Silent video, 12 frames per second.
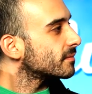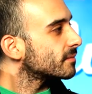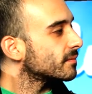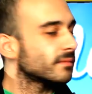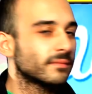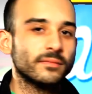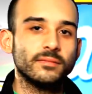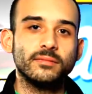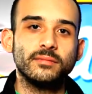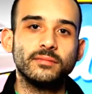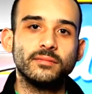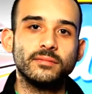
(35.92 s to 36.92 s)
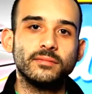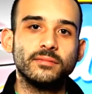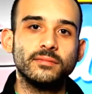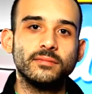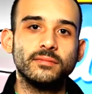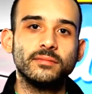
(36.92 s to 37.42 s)

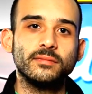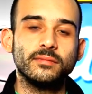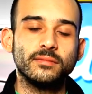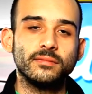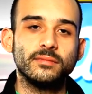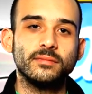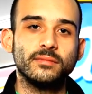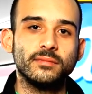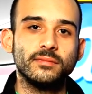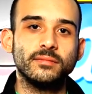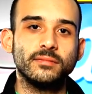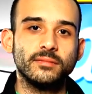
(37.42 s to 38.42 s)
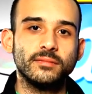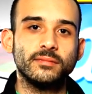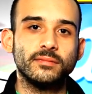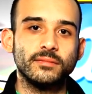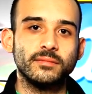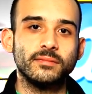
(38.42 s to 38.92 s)

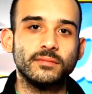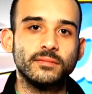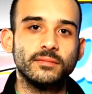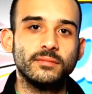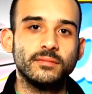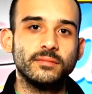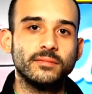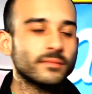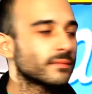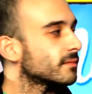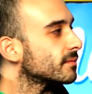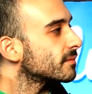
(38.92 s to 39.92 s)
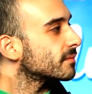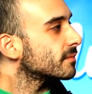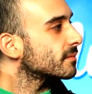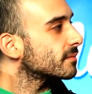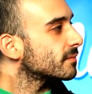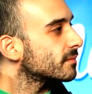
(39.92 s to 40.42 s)

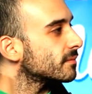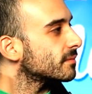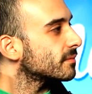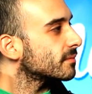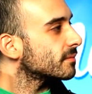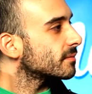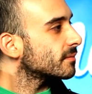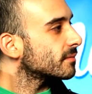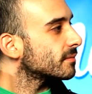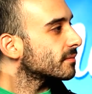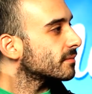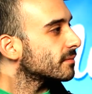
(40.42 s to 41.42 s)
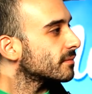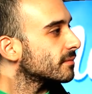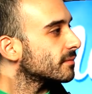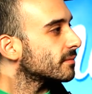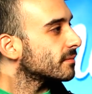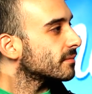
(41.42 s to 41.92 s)

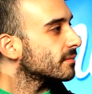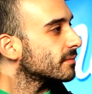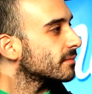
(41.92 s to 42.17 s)
The person shown says nothing.